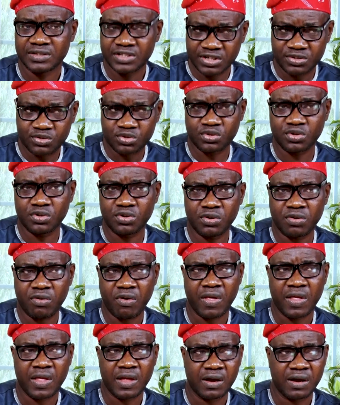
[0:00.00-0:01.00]
The
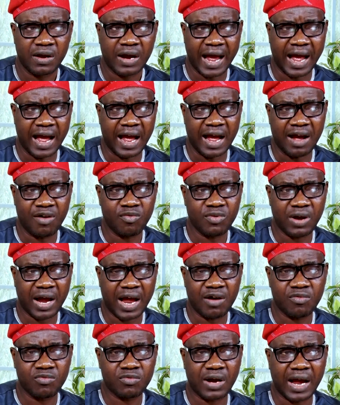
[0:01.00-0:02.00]
two,
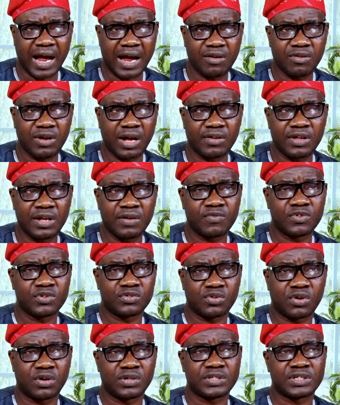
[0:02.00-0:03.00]

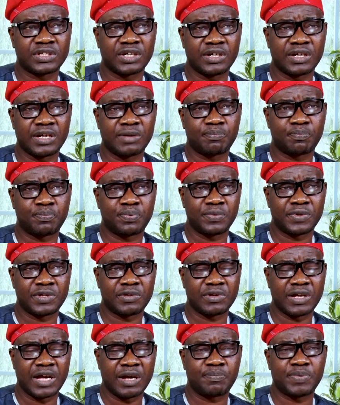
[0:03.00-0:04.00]
even though the
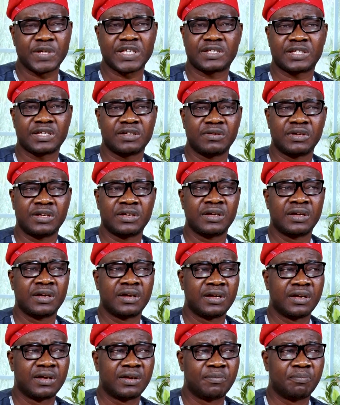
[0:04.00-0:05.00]
APC
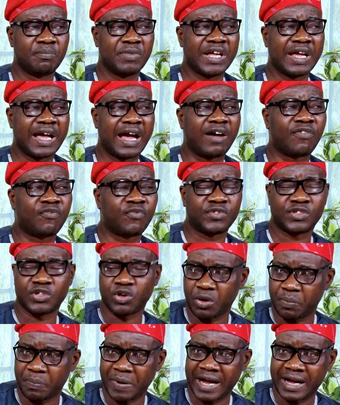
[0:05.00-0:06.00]
may have the
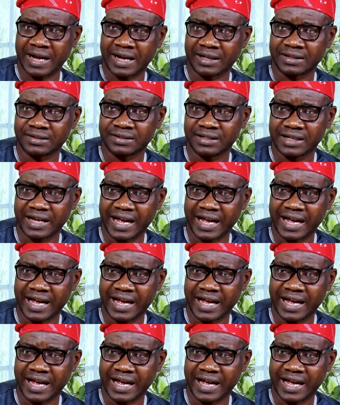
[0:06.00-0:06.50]
upper hand,